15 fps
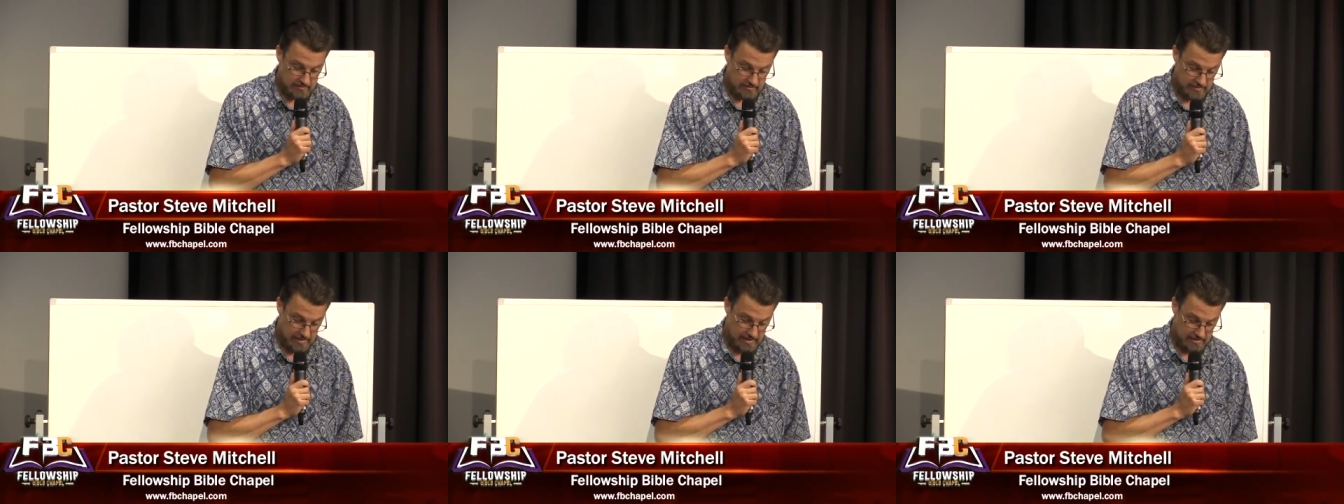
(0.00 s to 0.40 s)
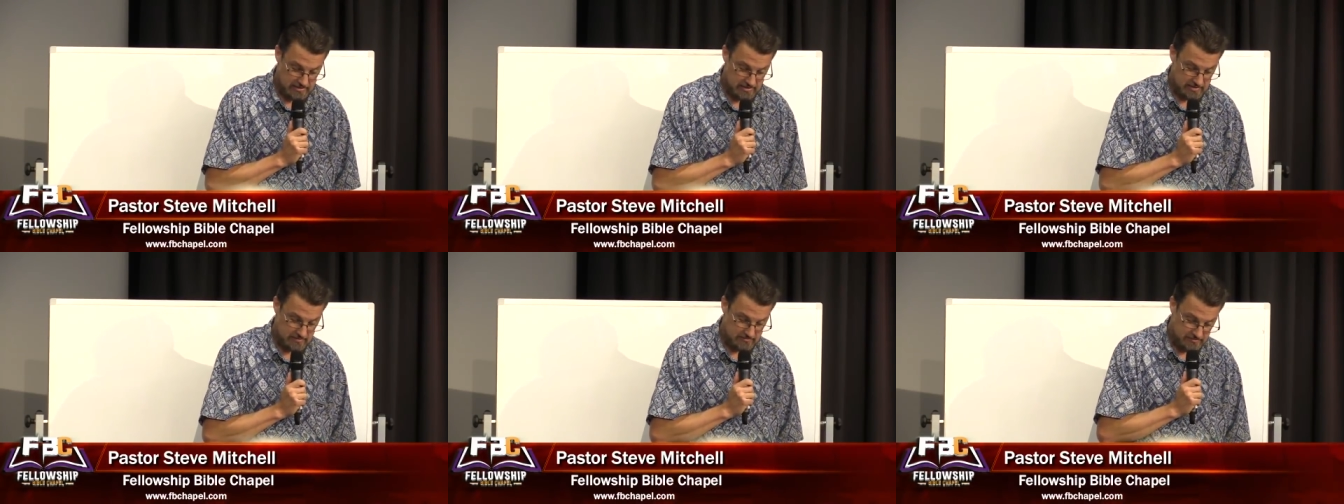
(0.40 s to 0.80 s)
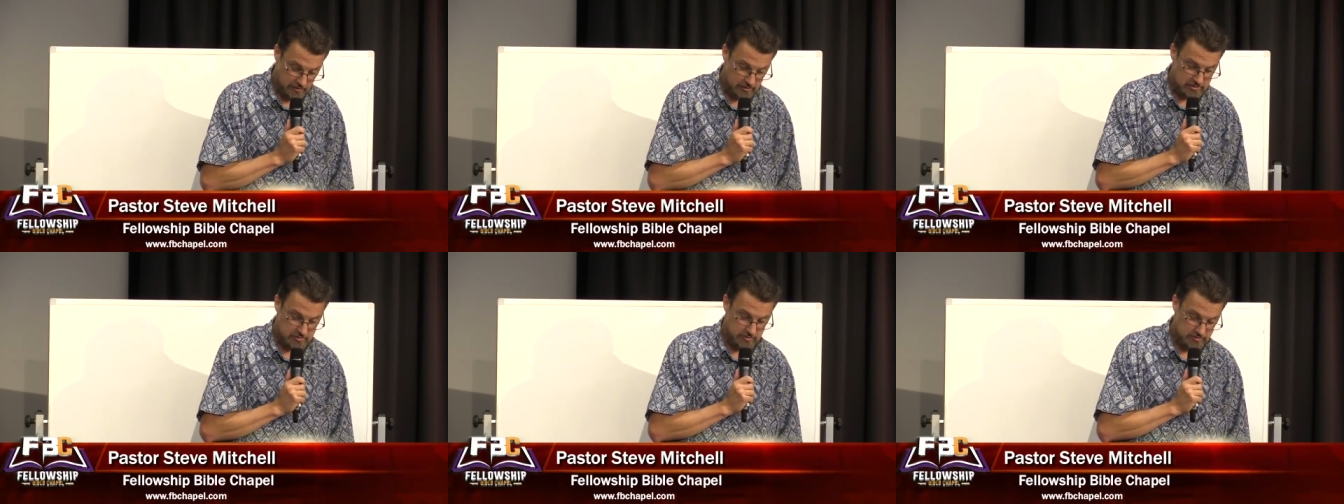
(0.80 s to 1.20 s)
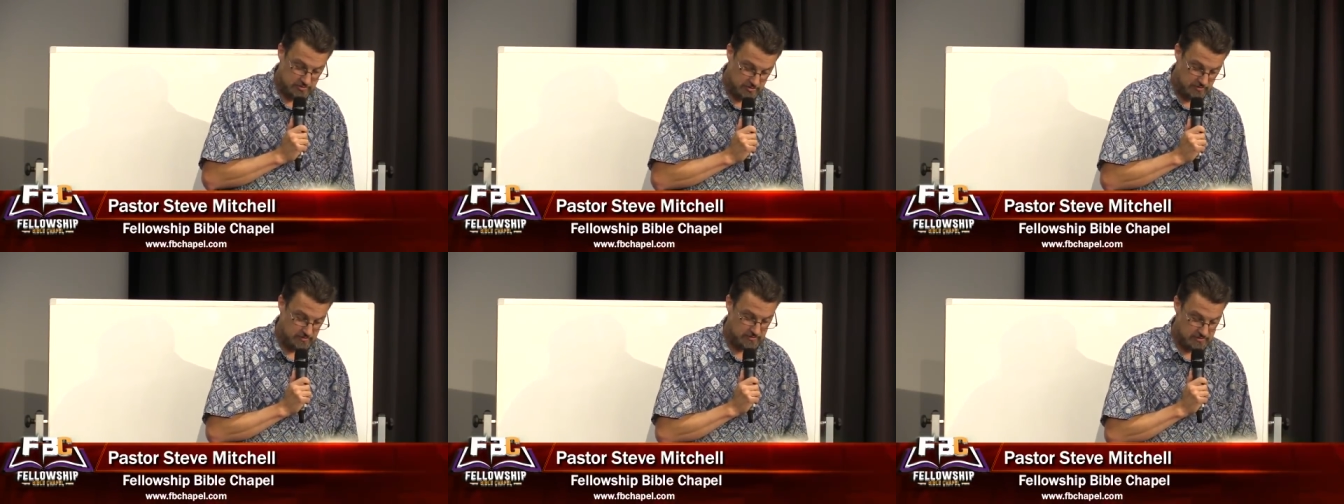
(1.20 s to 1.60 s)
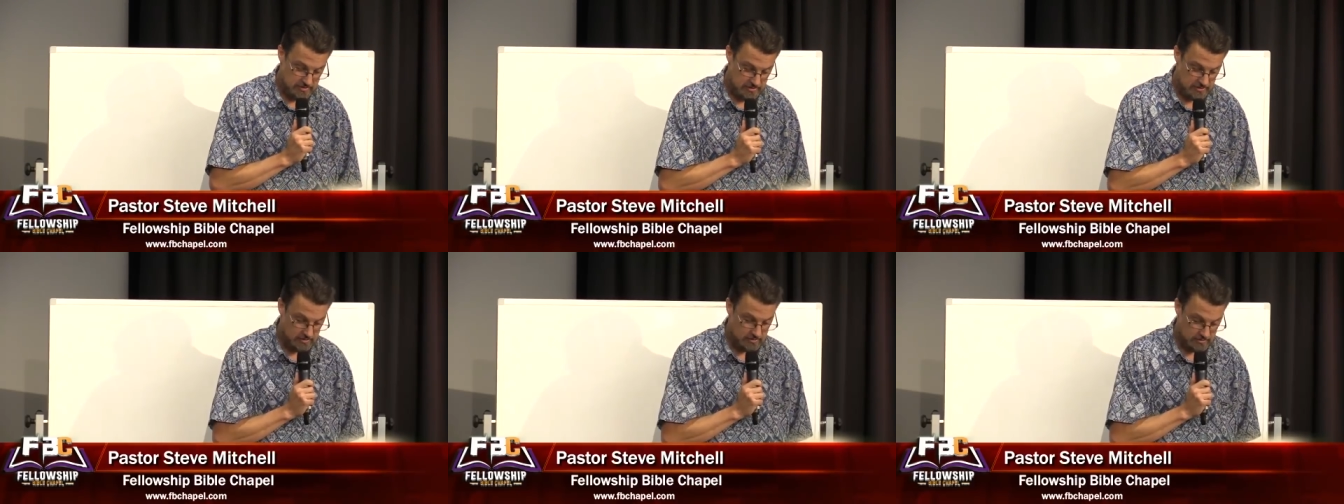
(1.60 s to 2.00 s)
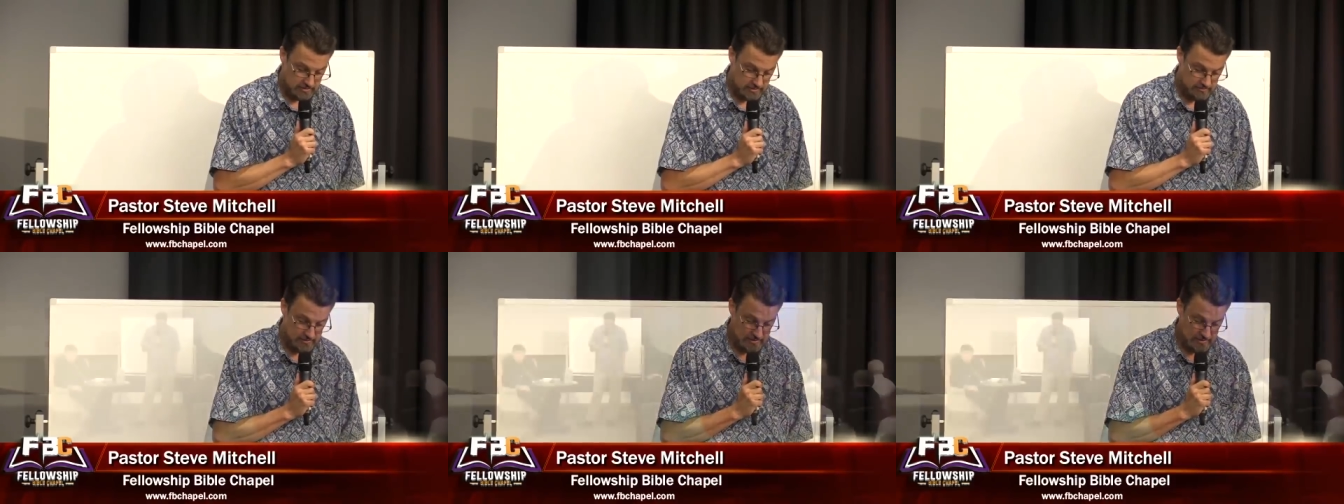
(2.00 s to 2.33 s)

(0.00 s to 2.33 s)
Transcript: that folks will turn to you in the